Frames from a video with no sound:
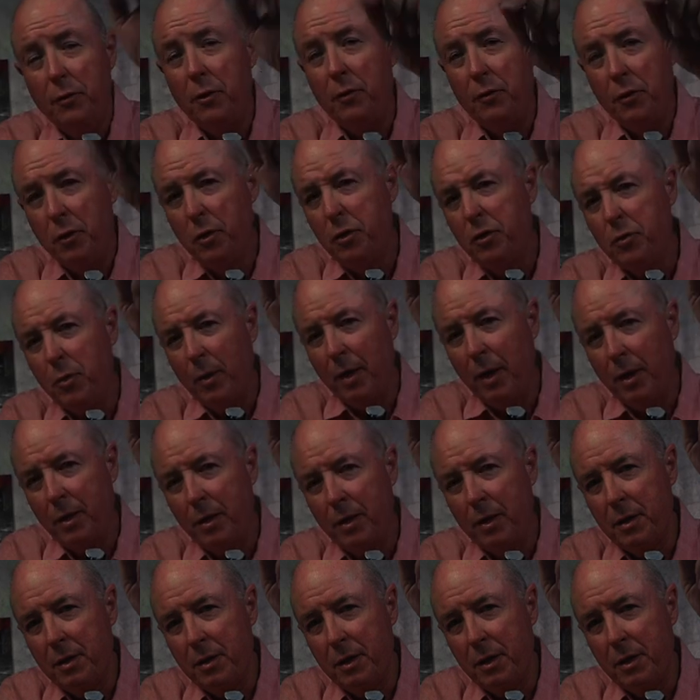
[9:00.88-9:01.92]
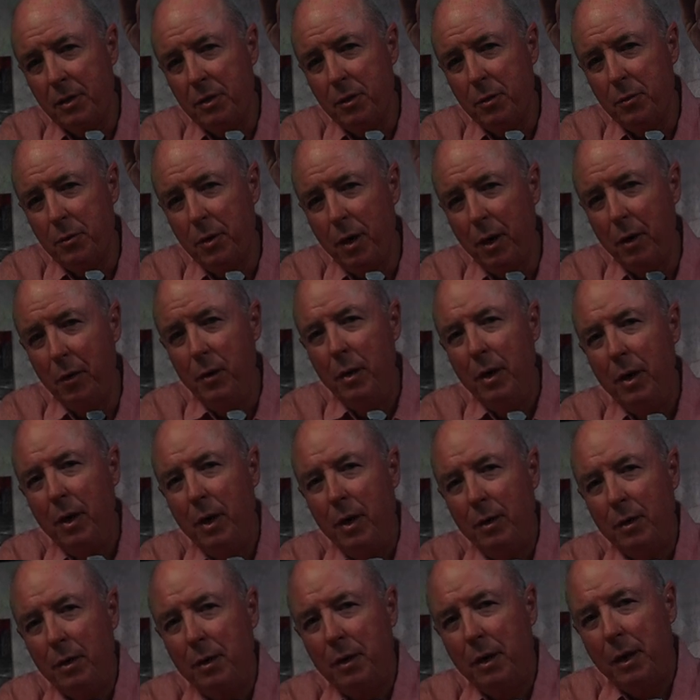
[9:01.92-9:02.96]
If you've used one of these things, you'll know
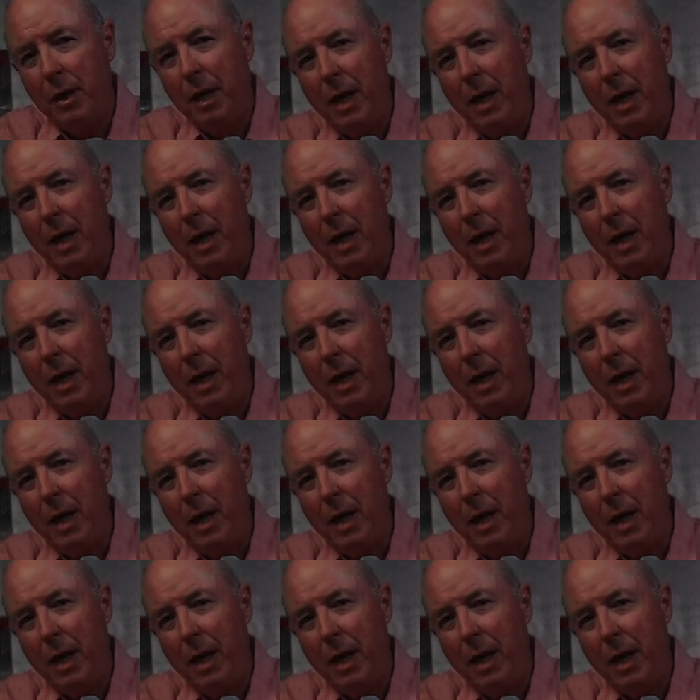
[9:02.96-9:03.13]
that the